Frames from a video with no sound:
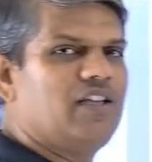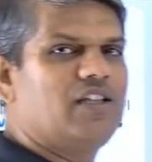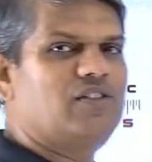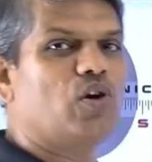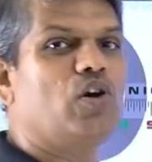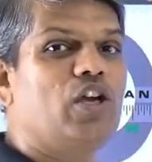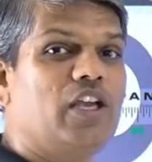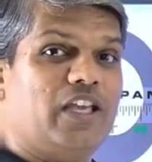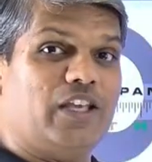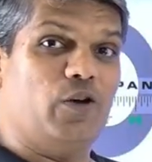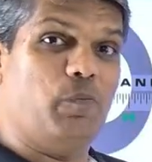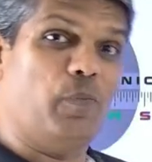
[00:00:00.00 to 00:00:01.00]
So
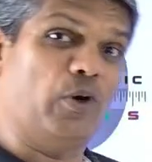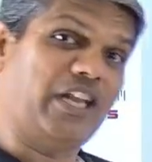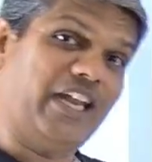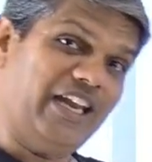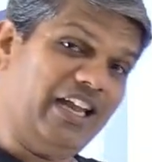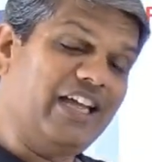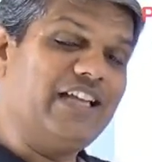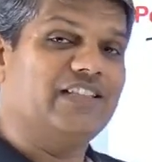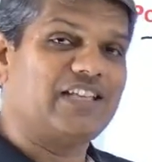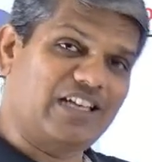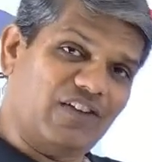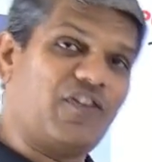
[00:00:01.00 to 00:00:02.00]
you put in
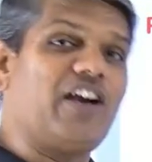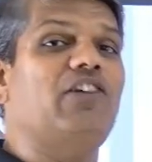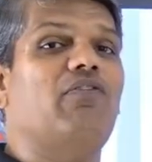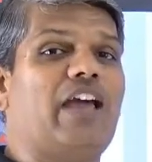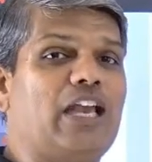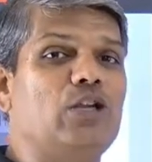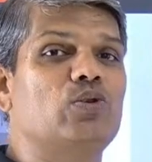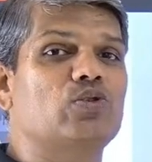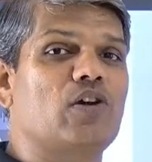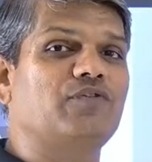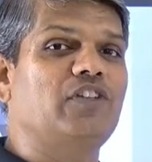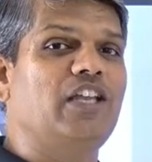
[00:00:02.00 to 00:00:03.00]
the different values
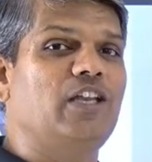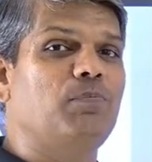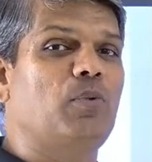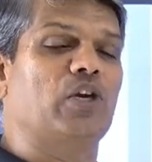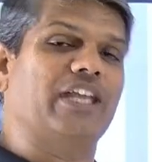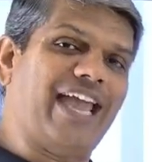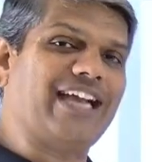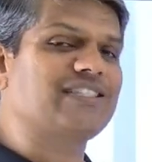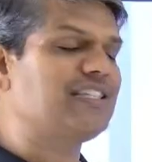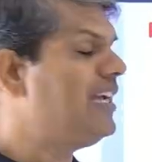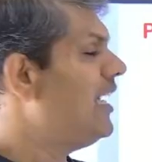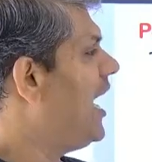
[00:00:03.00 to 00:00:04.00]
of the input x
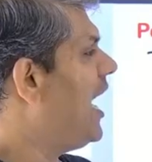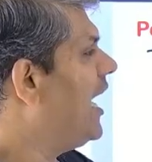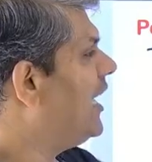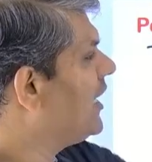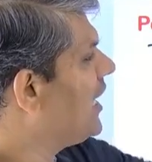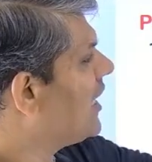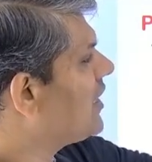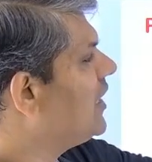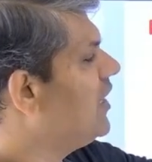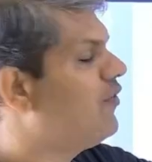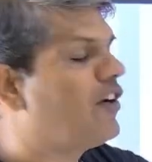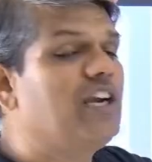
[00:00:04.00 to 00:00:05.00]
and get the
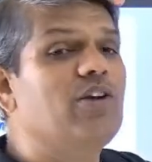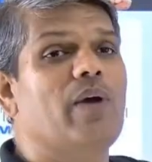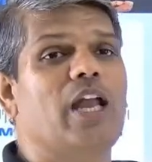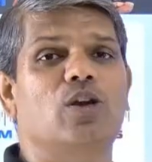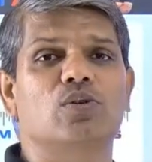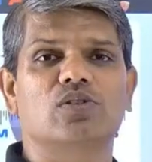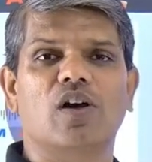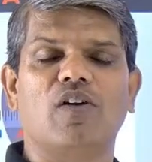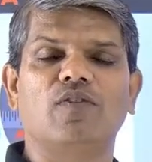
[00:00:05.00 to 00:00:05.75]
different values of